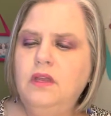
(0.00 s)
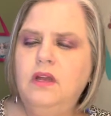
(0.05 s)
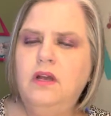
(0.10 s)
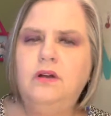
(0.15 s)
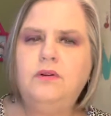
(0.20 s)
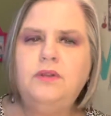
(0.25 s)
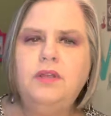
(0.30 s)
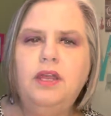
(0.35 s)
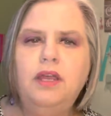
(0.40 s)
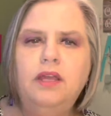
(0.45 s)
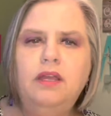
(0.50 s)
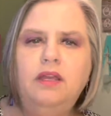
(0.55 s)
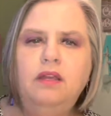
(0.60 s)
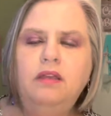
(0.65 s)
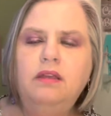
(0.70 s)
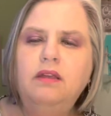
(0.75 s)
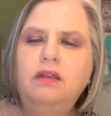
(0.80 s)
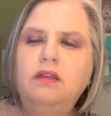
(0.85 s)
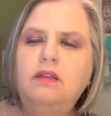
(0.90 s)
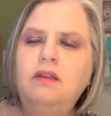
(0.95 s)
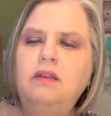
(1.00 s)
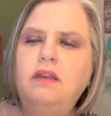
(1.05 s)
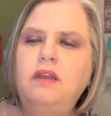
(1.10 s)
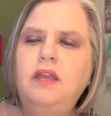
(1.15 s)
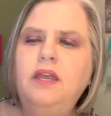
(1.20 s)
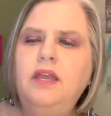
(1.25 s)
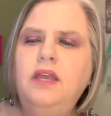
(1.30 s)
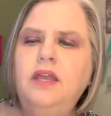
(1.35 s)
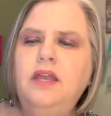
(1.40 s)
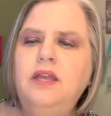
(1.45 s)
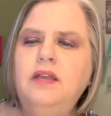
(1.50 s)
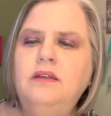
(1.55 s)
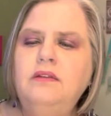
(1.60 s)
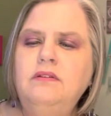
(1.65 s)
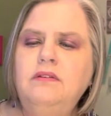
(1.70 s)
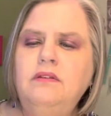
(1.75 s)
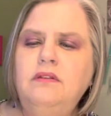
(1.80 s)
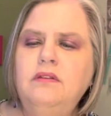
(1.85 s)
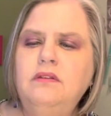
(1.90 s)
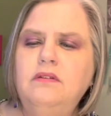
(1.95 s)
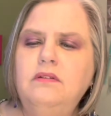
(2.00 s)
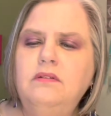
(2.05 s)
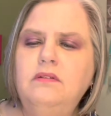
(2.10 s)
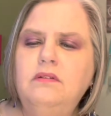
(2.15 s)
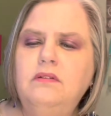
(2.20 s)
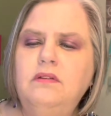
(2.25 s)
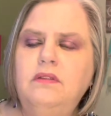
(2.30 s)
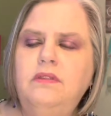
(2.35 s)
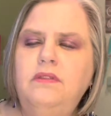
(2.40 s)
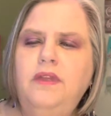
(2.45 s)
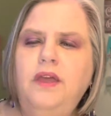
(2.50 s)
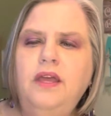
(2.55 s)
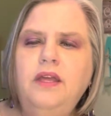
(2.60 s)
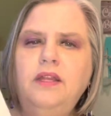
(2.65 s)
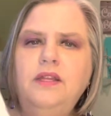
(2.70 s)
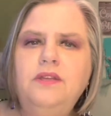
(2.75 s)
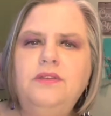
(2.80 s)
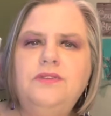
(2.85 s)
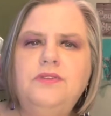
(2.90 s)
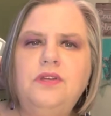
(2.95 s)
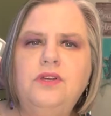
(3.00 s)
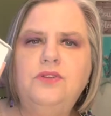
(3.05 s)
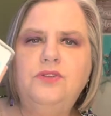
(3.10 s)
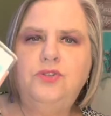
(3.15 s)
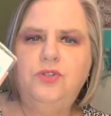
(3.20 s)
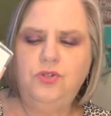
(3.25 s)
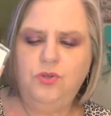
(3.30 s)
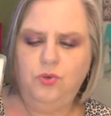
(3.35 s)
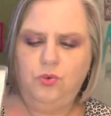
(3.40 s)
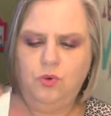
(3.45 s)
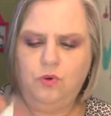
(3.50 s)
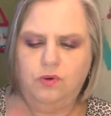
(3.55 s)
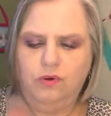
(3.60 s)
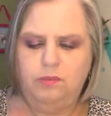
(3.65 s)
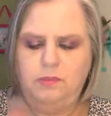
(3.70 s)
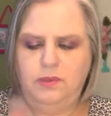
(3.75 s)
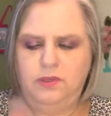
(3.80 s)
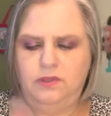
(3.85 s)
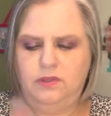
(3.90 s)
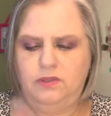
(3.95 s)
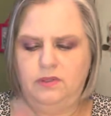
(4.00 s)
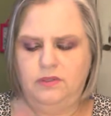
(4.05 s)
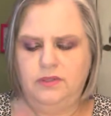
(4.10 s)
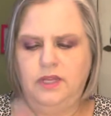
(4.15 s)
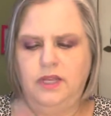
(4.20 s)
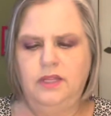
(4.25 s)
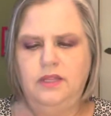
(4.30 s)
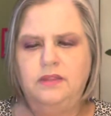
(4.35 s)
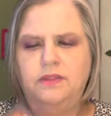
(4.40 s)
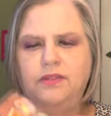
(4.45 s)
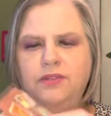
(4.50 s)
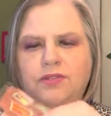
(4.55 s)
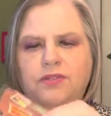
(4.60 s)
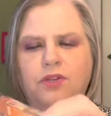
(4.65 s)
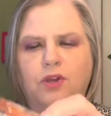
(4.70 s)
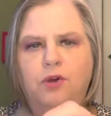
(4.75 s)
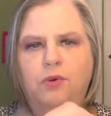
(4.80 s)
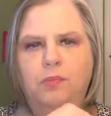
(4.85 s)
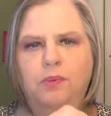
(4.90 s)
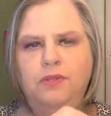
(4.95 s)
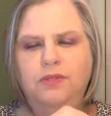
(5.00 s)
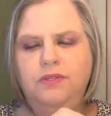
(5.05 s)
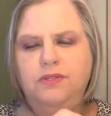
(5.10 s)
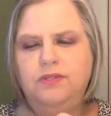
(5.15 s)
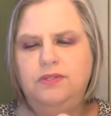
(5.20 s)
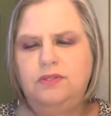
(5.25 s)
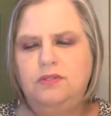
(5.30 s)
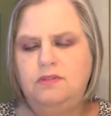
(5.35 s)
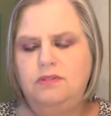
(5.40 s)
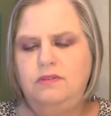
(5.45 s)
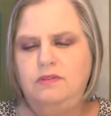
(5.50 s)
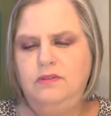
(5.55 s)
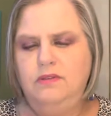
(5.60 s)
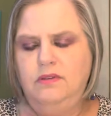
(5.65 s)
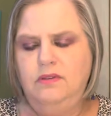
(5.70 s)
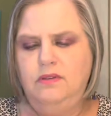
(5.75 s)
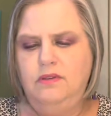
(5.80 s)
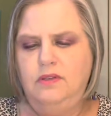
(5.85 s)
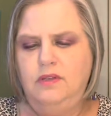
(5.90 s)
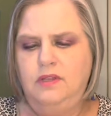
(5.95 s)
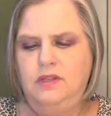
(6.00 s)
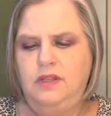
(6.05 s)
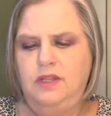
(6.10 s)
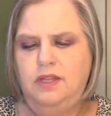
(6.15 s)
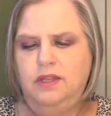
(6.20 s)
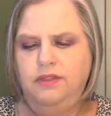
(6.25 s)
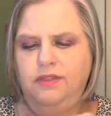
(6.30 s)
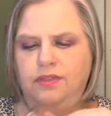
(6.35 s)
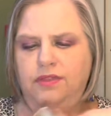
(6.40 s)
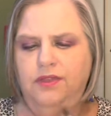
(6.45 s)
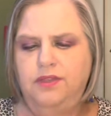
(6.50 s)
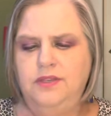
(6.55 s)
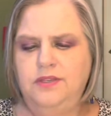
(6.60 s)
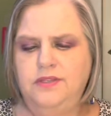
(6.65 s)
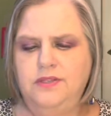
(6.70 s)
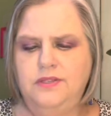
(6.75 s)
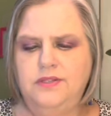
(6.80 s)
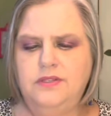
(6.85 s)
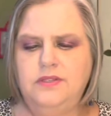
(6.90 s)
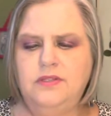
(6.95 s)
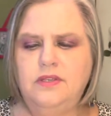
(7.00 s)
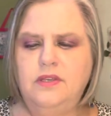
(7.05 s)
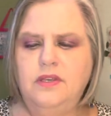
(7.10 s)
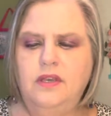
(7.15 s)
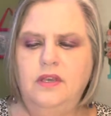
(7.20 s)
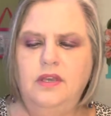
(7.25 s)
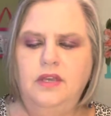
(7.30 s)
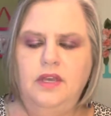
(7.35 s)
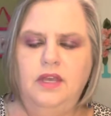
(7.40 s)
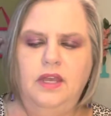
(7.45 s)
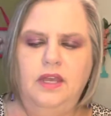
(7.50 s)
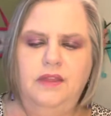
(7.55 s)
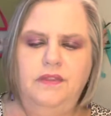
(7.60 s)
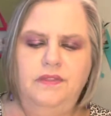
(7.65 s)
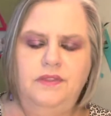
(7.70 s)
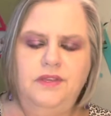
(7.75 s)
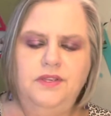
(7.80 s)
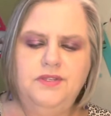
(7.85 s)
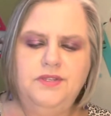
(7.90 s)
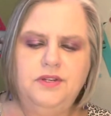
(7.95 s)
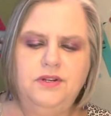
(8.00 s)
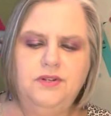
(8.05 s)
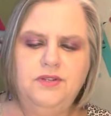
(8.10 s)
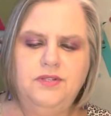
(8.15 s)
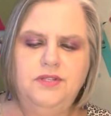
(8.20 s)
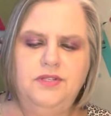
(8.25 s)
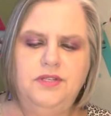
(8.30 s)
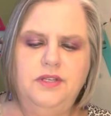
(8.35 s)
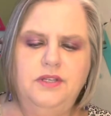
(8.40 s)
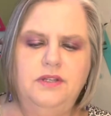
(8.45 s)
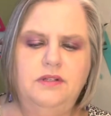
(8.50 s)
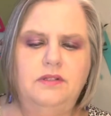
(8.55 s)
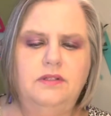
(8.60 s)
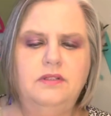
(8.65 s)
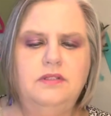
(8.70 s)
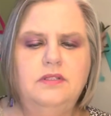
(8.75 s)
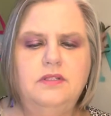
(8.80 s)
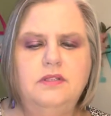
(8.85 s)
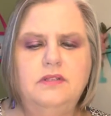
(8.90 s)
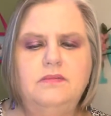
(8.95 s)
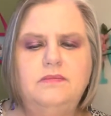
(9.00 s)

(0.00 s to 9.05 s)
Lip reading: Okay, and that is adorable. Okay, this opens like this, and these are sealed.